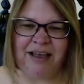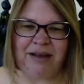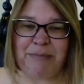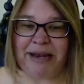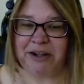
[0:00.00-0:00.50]

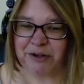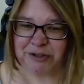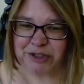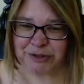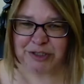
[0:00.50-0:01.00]
medical
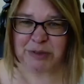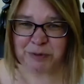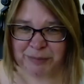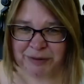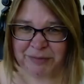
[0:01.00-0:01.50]
insurance
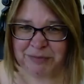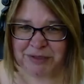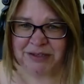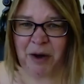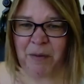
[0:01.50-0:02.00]

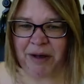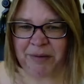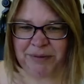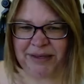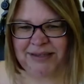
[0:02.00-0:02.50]
premiums go
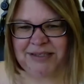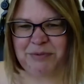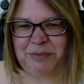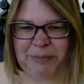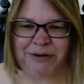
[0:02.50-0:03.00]
up because
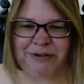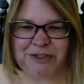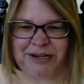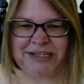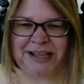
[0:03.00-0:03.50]
when people are
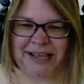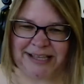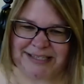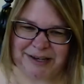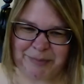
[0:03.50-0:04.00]
stressed, they
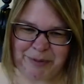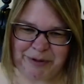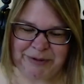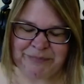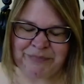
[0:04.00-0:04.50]
get sick
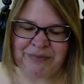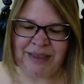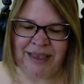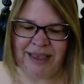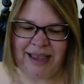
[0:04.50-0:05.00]
more.
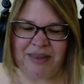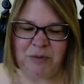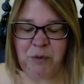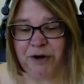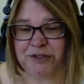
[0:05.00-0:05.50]
And
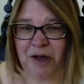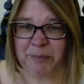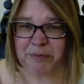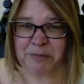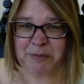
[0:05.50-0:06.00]
then workers'
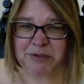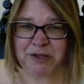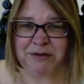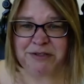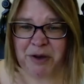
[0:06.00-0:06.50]
comp premiums
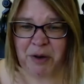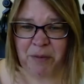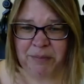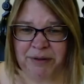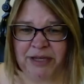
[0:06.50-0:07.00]
also go
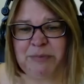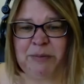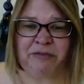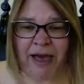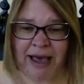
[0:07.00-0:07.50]
up because
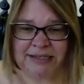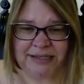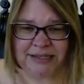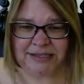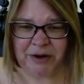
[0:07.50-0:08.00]
people have
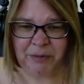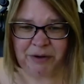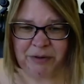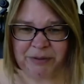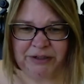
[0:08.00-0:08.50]
accidents at
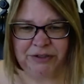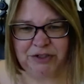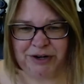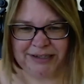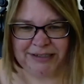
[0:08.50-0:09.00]
work when they're
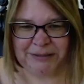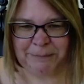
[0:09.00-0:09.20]
distracted.